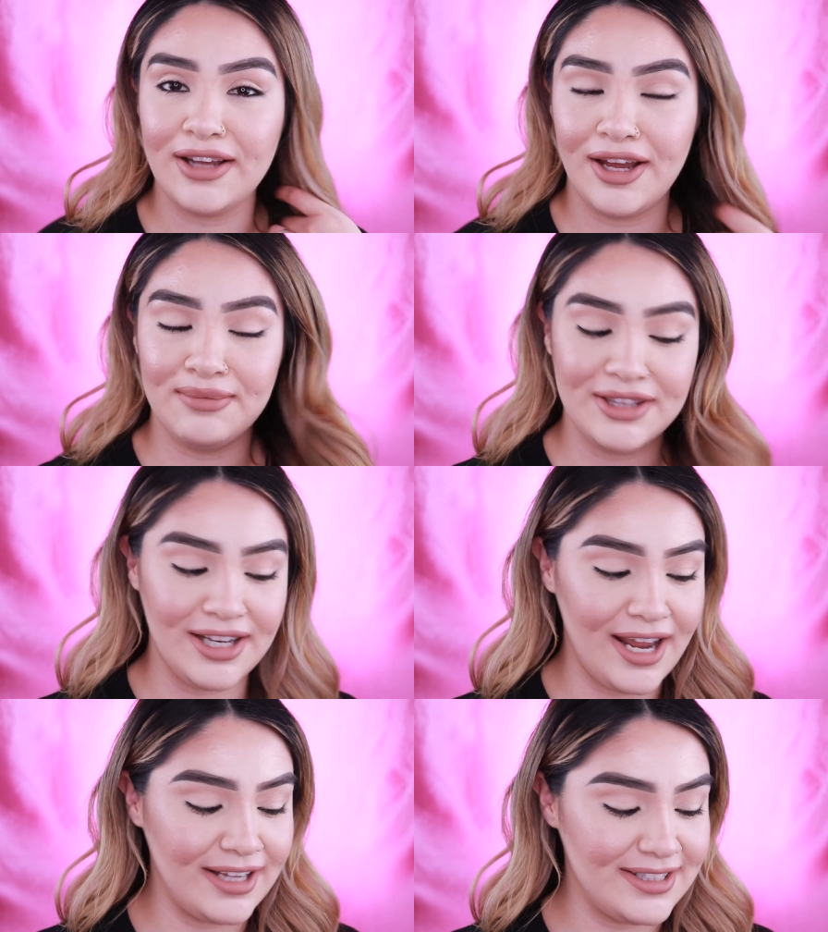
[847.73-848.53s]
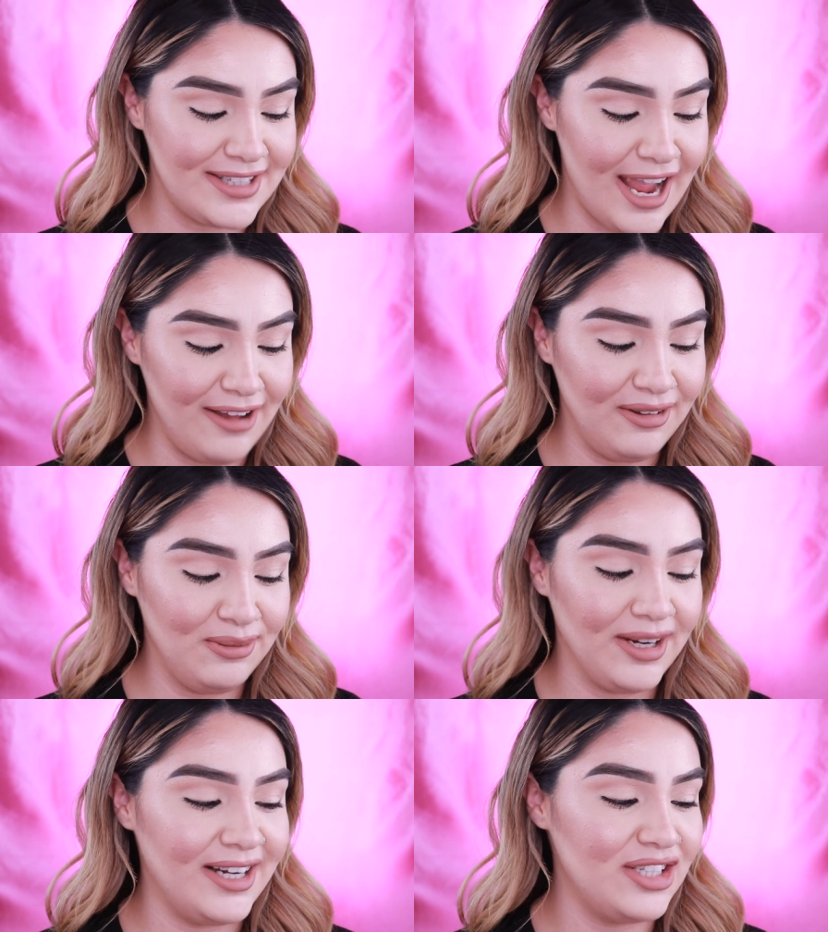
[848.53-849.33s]
um, the next style
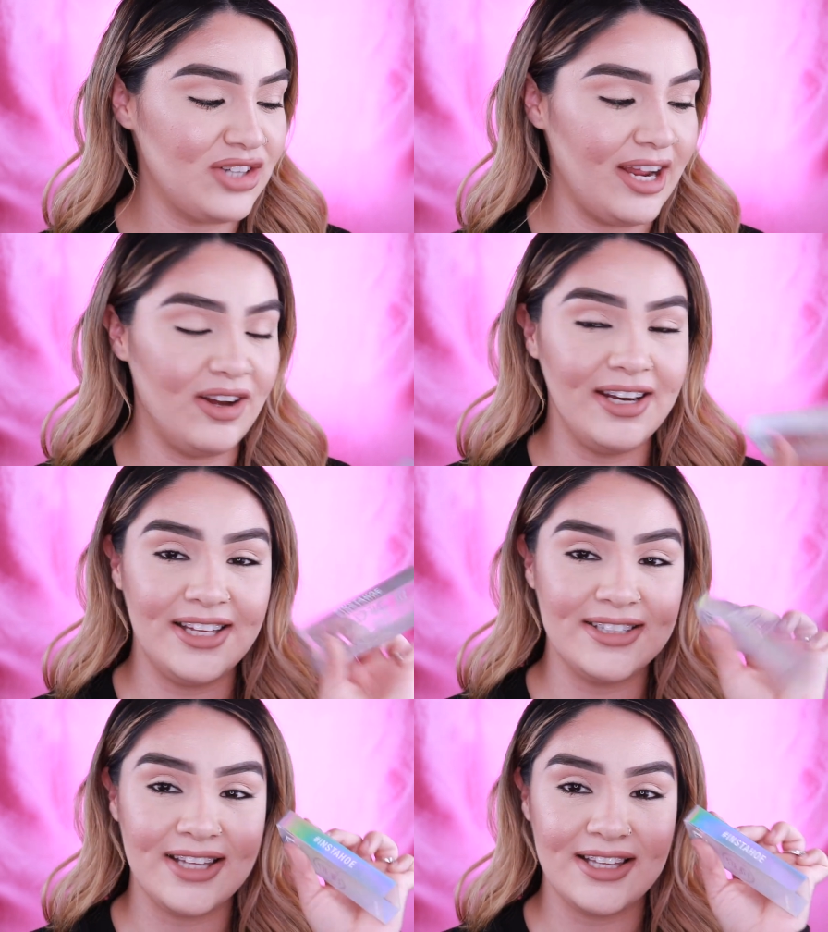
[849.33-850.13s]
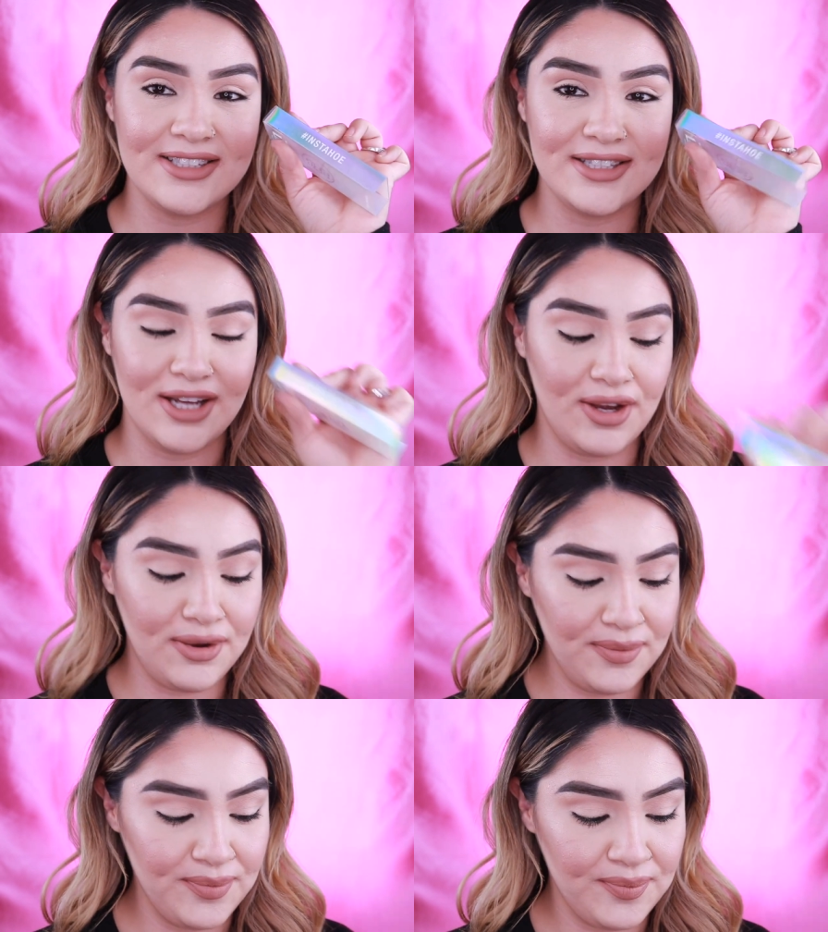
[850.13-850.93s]
we're going to try on is Instaho.